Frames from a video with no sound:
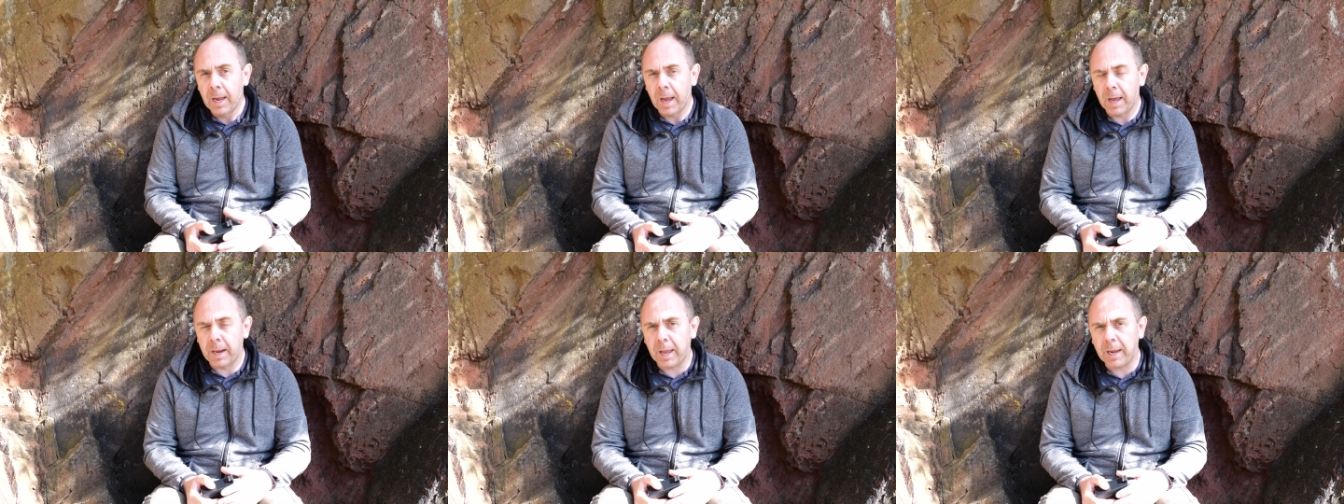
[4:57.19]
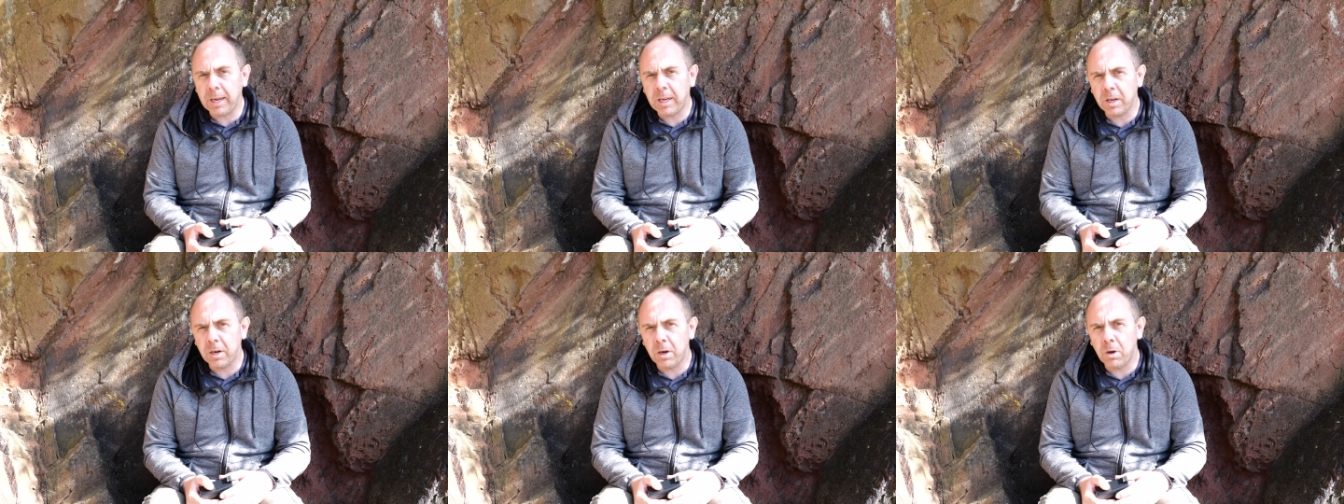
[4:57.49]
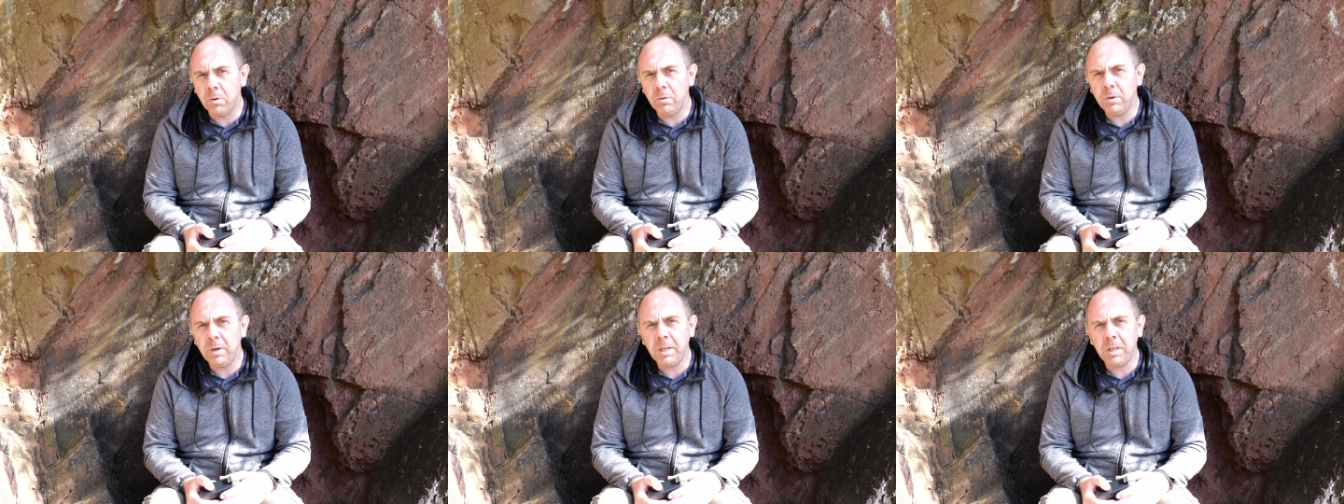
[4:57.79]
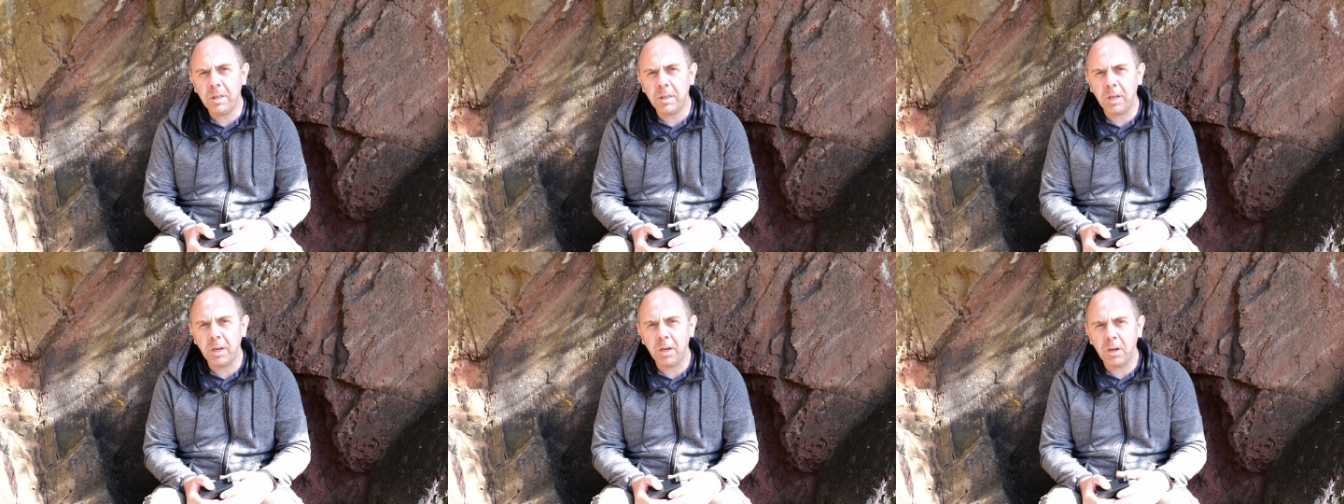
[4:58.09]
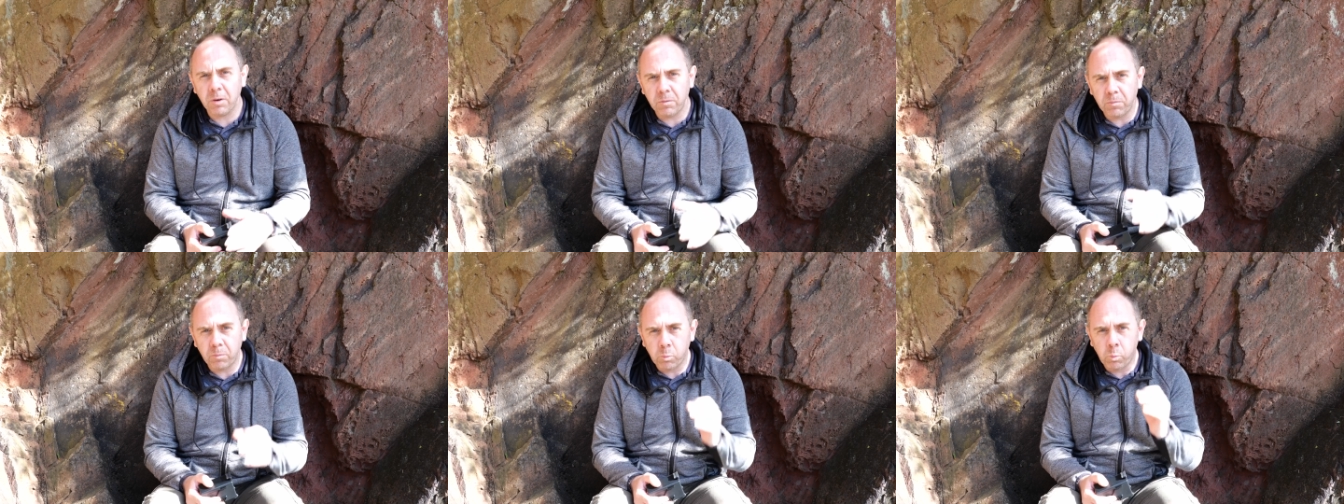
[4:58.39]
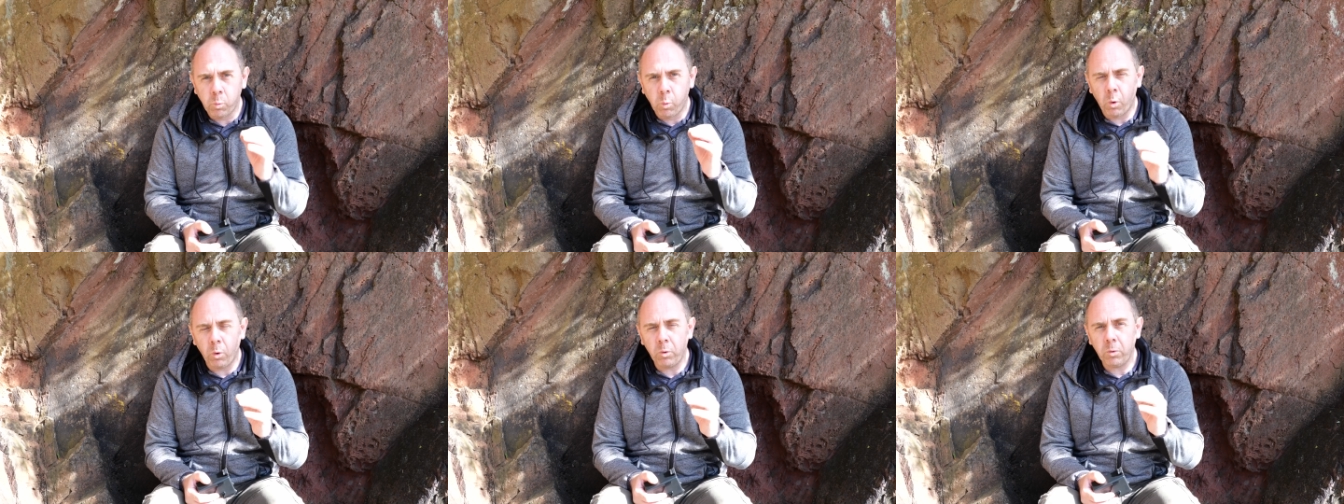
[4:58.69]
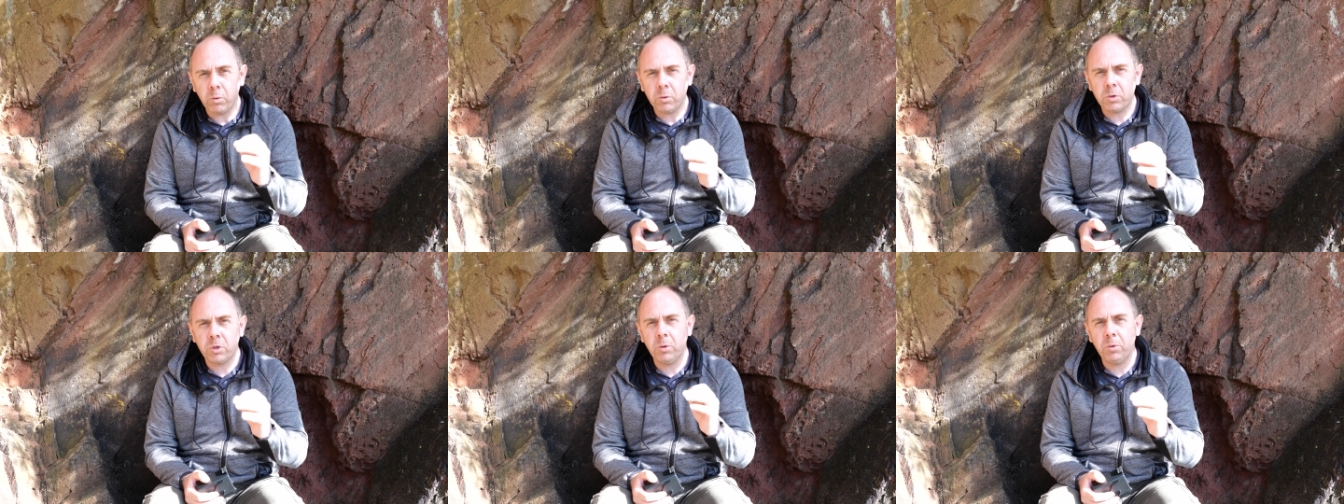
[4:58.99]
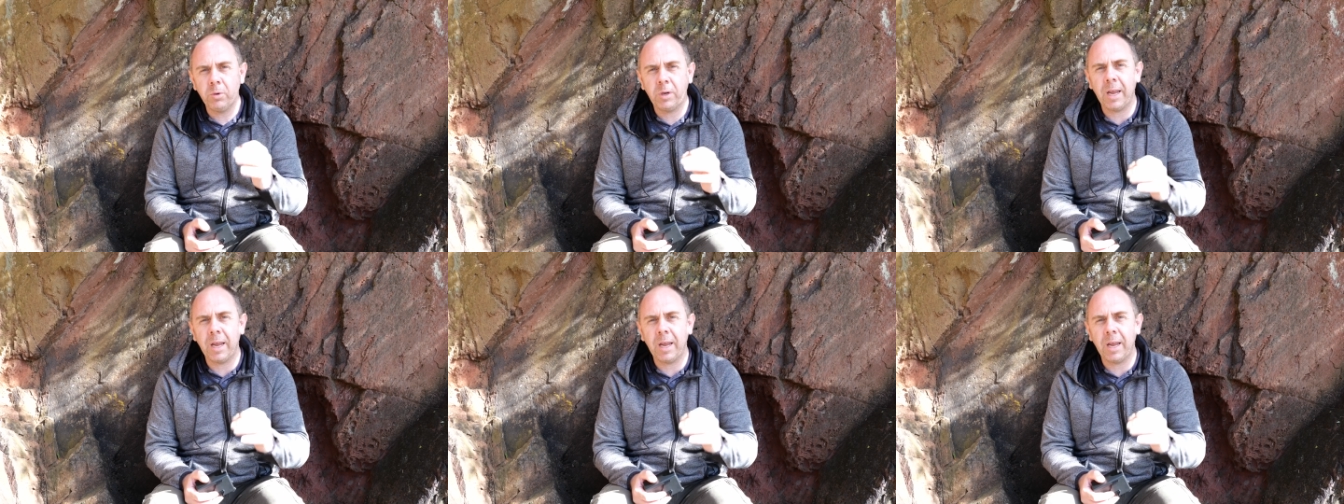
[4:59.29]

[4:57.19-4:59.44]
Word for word: and I can only think of one or two